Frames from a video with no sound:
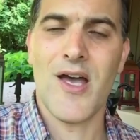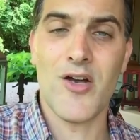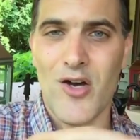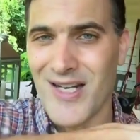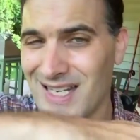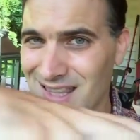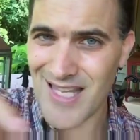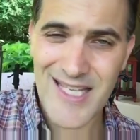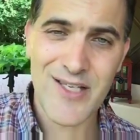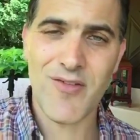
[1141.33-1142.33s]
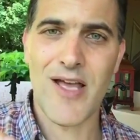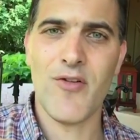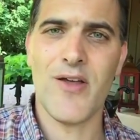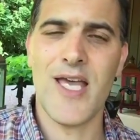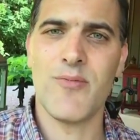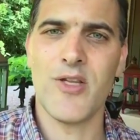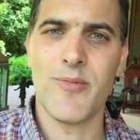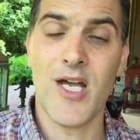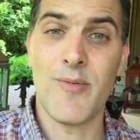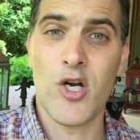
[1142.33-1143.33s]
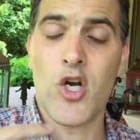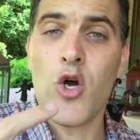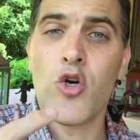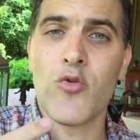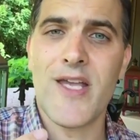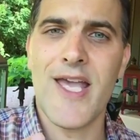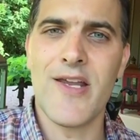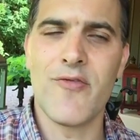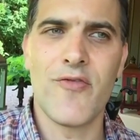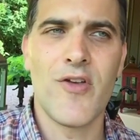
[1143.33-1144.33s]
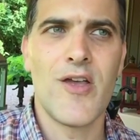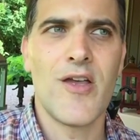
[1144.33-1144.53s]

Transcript: on a collective level, able to become a co-creative